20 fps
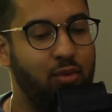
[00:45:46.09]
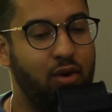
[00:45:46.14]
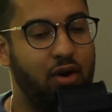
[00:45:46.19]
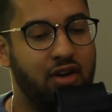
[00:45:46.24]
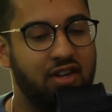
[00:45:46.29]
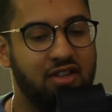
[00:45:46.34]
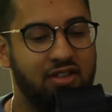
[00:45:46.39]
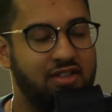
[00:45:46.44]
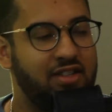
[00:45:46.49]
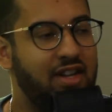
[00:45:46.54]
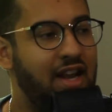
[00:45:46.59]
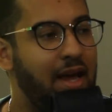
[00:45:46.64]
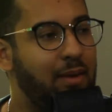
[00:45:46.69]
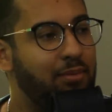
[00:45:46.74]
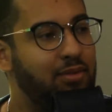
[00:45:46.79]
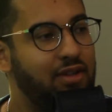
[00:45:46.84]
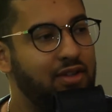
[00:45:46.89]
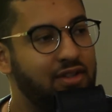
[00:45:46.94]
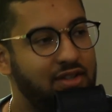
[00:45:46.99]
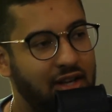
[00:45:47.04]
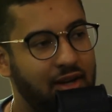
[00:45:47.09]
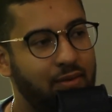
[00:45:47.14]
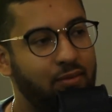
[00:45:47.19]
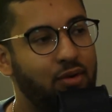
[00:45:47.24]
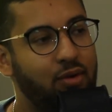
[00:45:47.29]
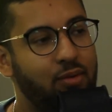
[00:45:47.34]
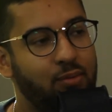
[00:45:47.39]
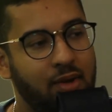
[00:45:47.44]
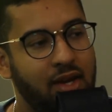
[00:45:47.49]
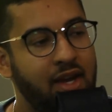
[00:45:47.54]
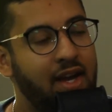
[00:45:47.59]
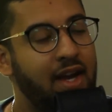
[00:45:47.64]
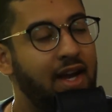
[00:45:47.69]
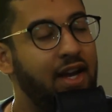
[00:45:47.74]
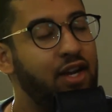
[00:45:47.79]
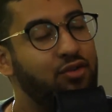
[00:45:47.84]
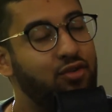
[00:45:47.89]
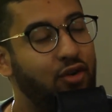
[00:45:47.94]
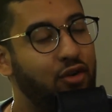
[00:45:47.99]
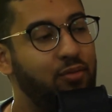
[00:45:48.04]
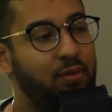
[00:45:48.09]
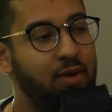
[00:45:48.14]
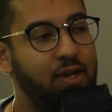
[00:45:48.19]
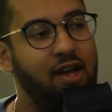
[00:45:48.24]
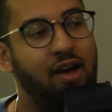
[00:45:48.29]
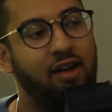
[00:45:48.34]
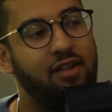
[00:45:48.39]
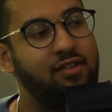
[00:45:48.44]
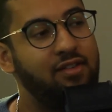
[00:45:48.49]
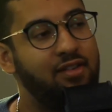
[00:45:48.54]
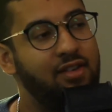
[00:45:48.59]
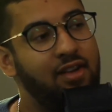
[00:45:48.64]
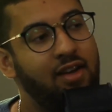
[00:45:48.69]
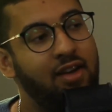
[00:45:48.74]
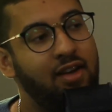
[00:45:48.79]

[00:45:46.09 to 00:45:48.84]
worked and slept in the same room, and it drove me nuts.